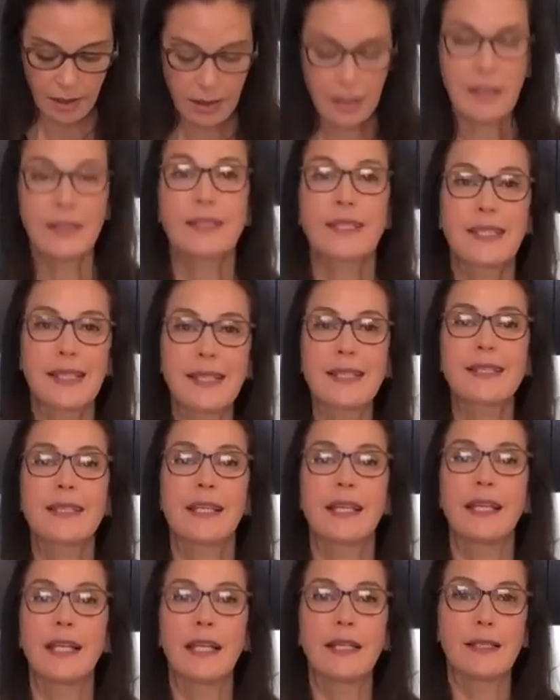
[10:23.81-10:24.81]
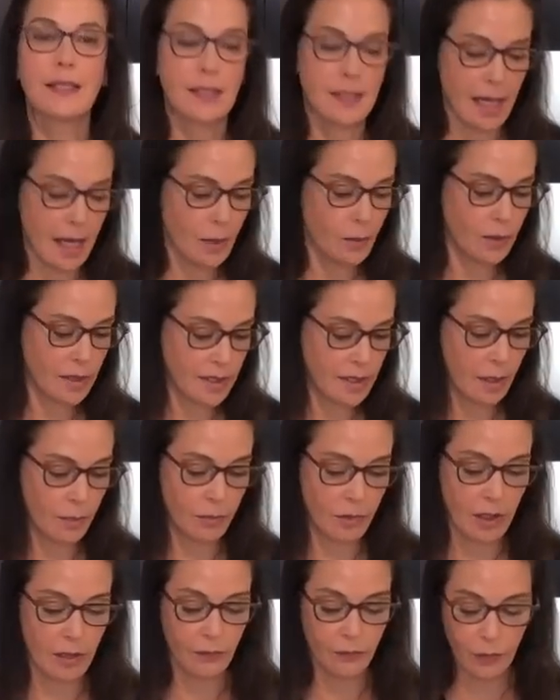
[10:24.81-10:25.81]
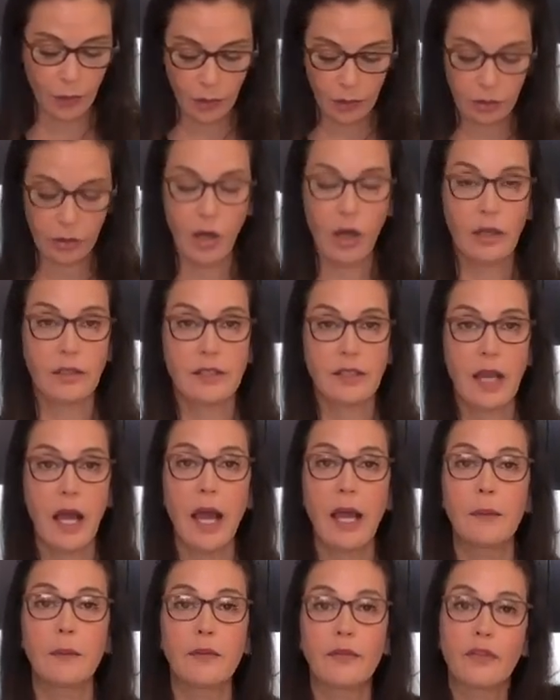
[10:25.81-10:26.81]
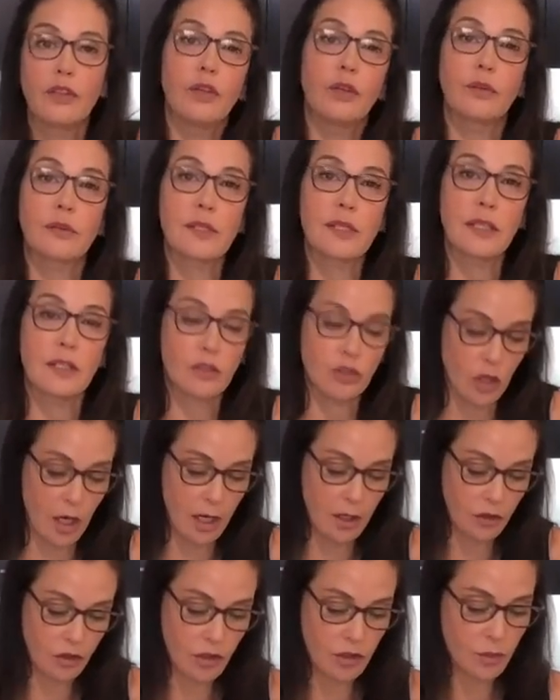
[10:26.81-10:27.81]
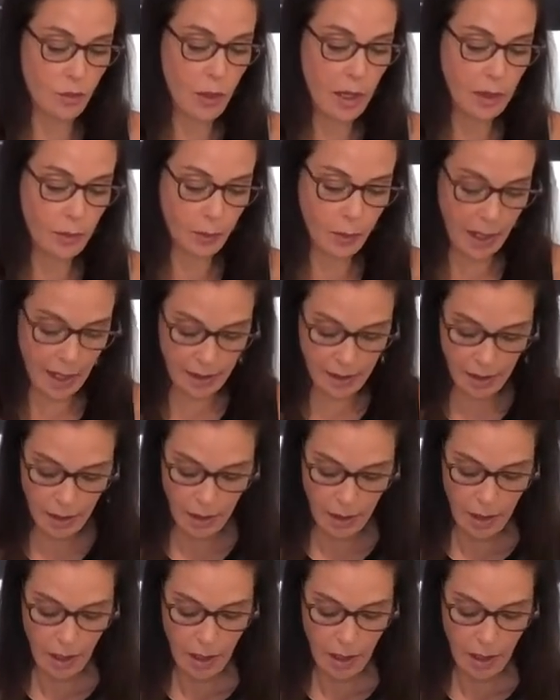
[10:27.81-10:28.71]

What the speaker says: consistent and stay with something for a long time if you don't see changes right away.